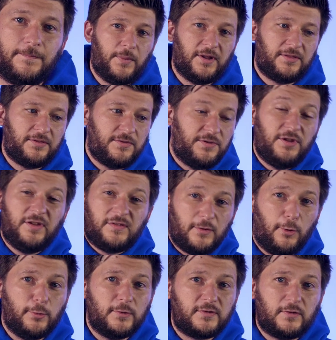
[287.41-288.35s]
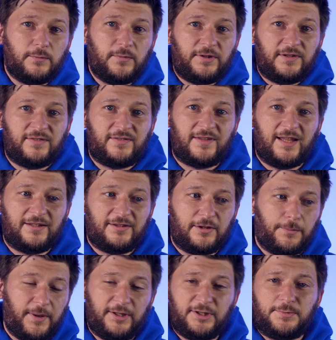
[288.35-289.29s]
But this also means that
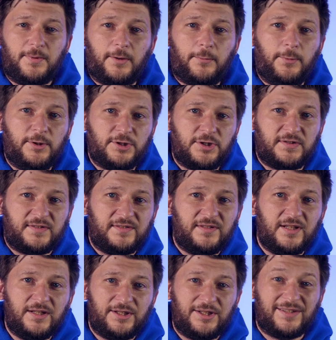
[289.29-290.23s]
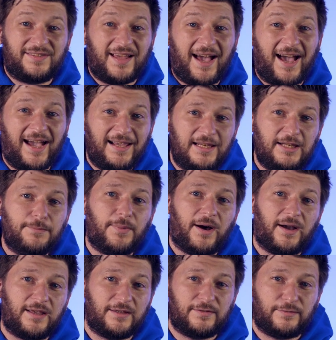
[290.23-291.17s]
the benchmark we just did is highly
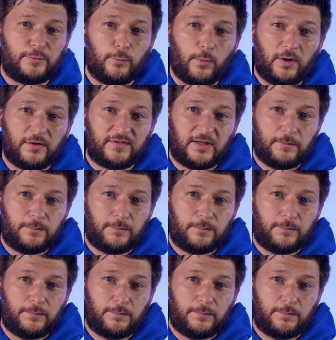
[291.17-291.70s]
biased towards a